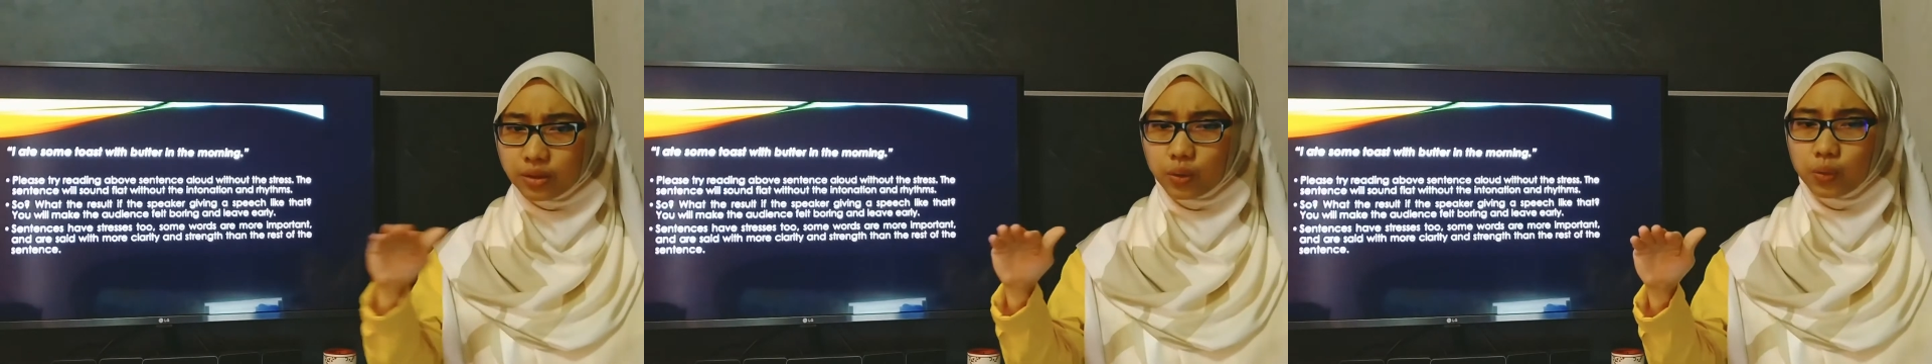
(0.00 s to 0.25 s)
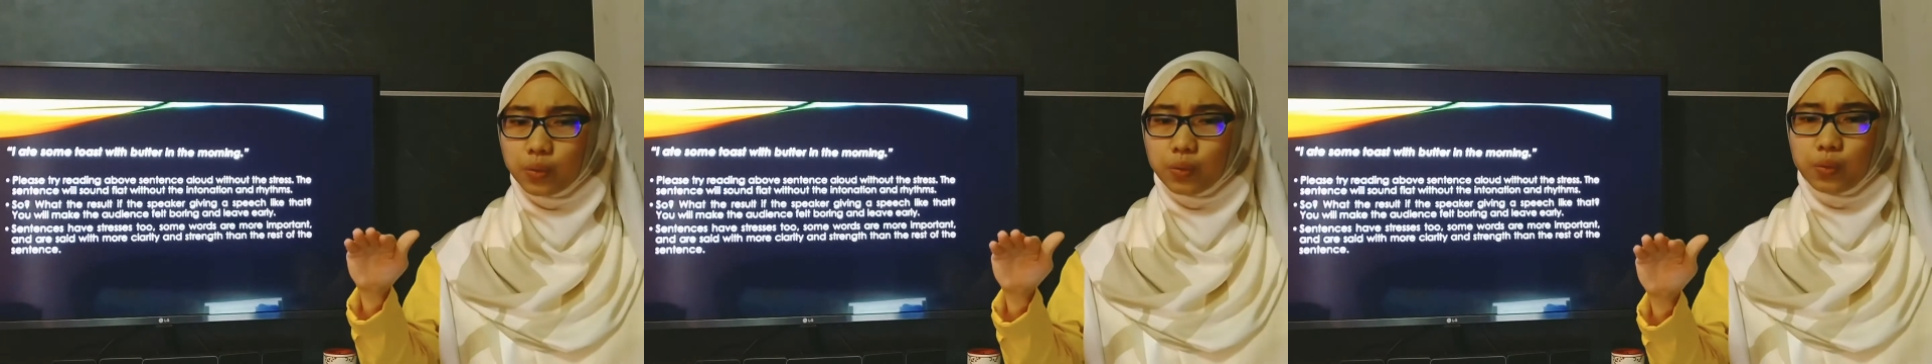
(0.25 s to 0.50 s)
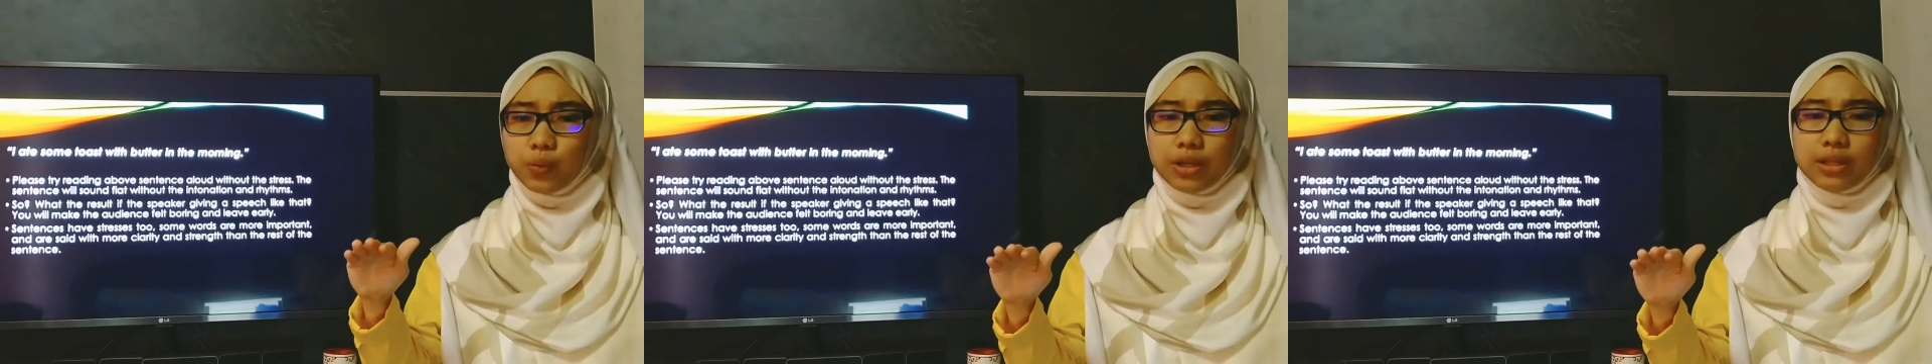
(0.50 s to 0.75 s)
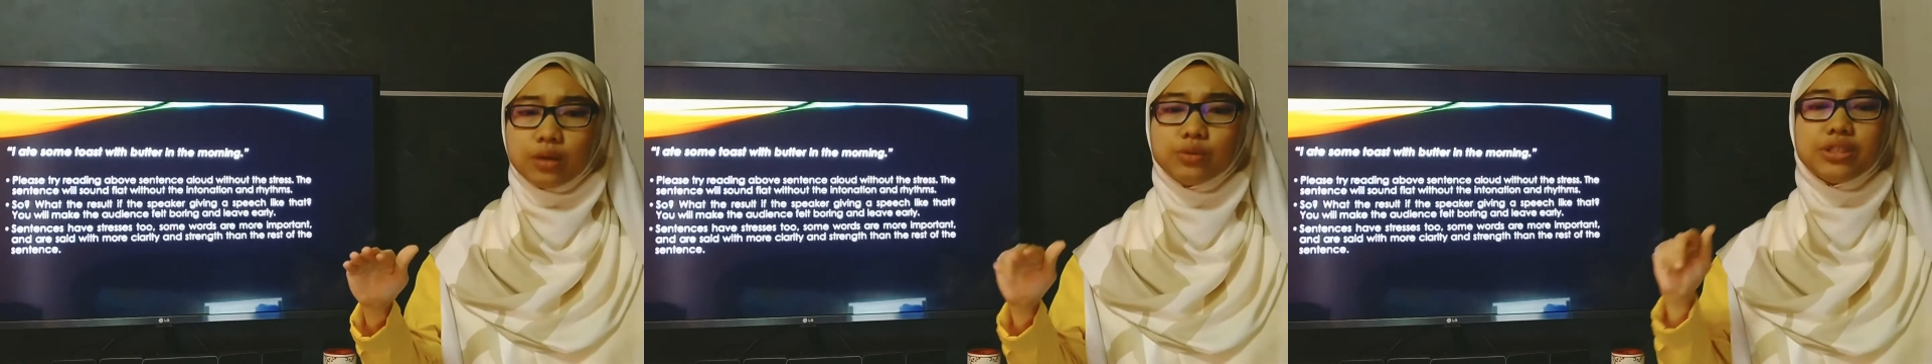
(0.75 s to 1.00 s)
without
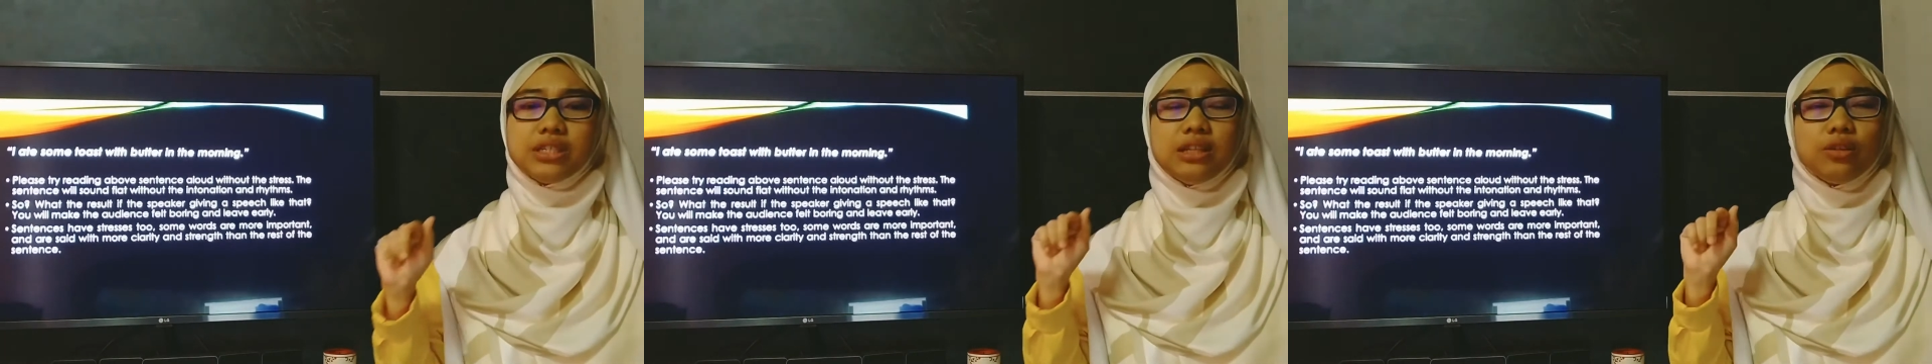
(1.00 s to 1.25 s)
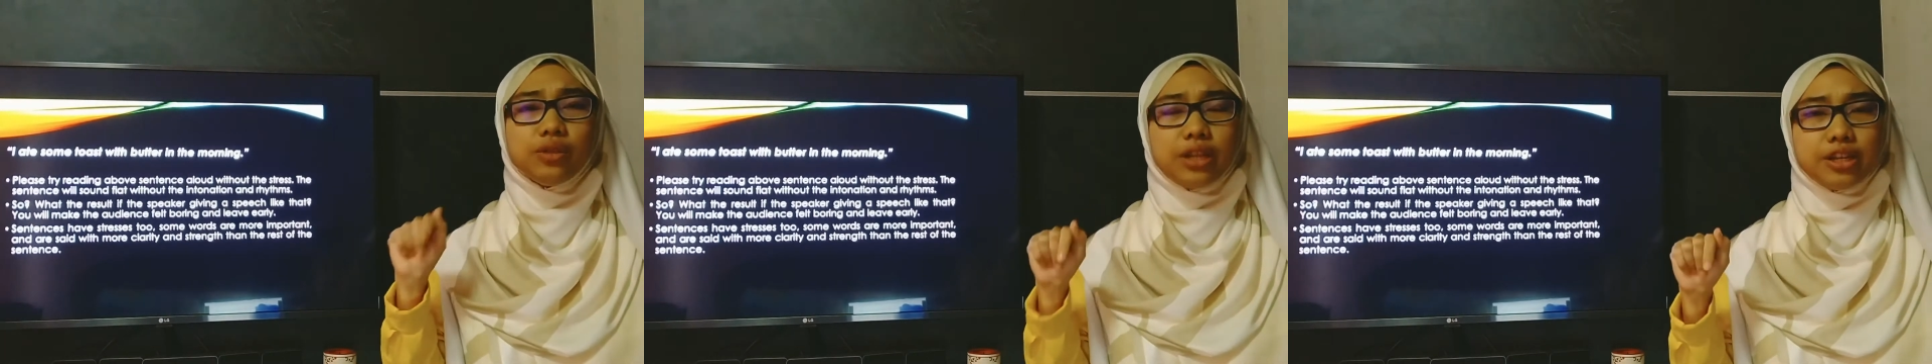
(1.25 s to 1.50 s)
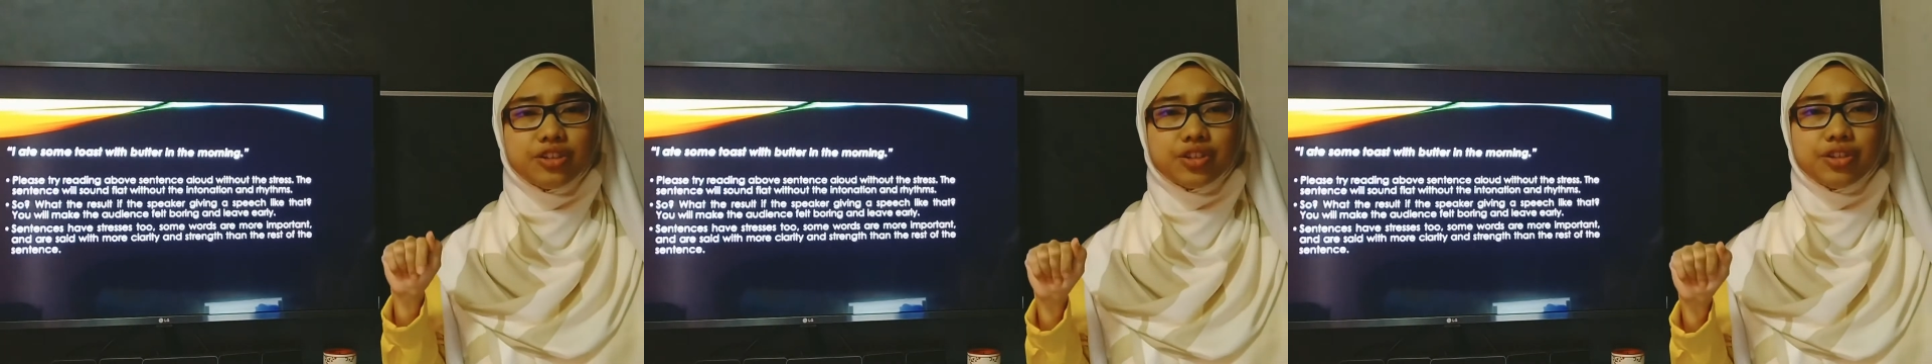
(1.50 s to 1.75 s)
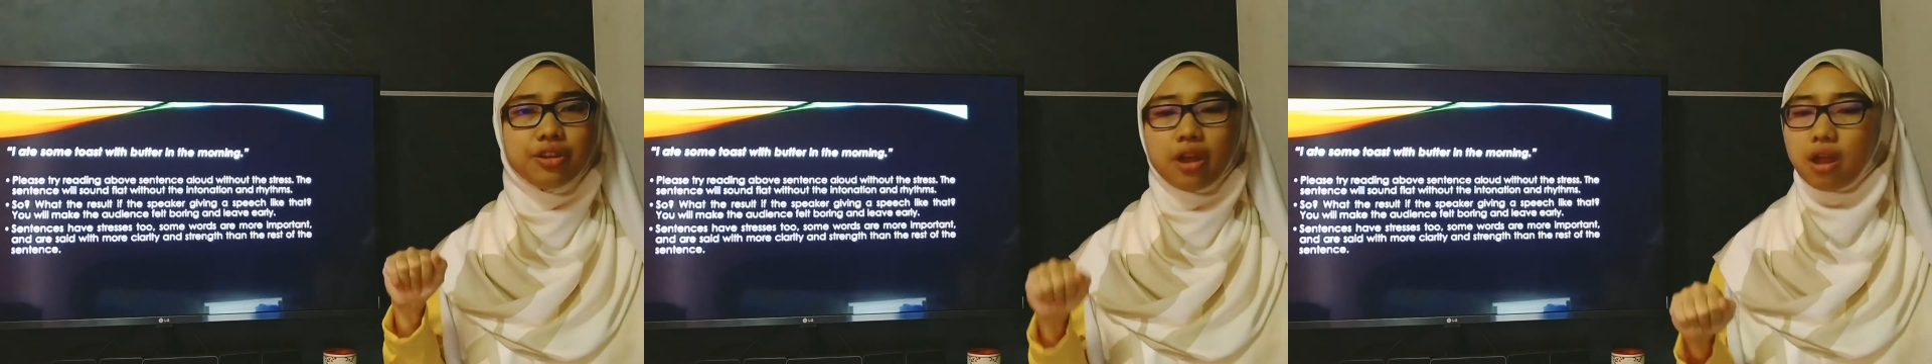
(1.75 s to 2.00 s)
the intonation
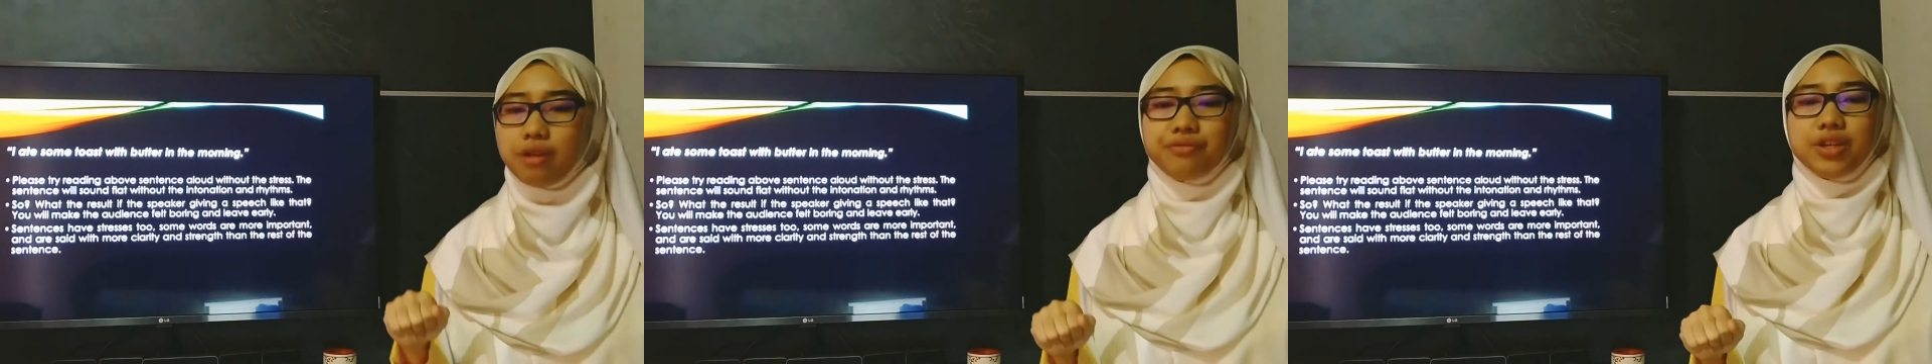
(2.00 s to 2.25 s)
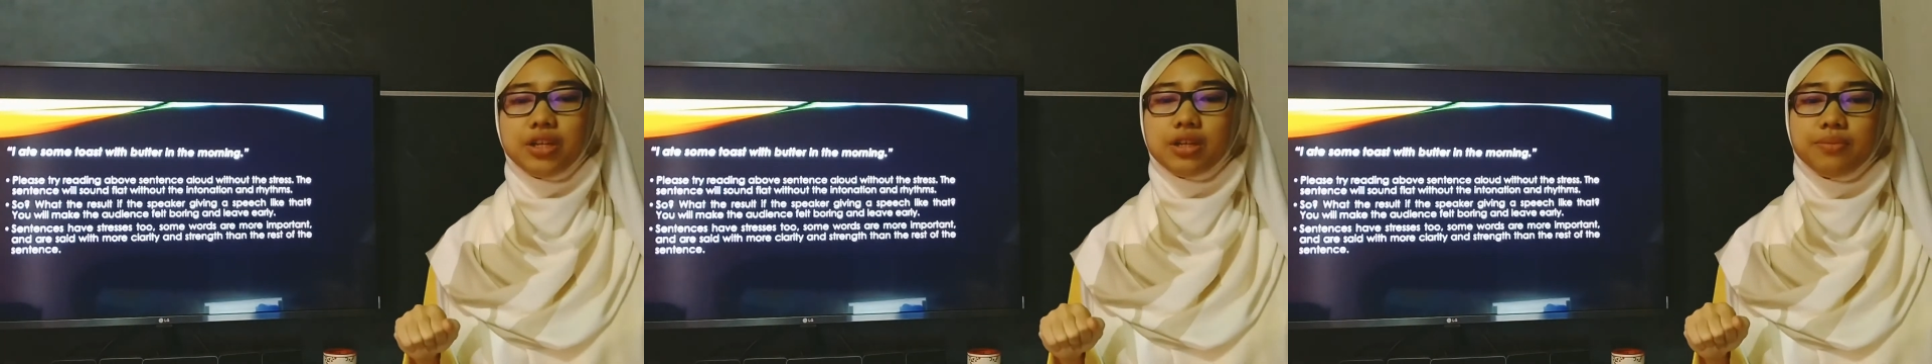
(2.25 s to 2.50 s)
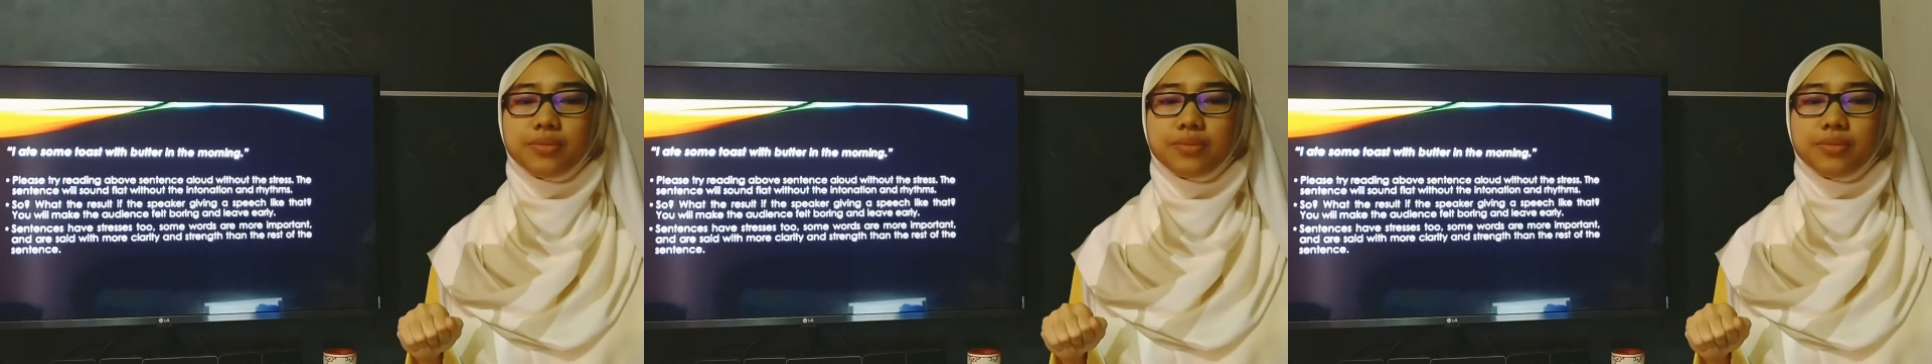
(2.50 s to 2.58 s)
and rhythms.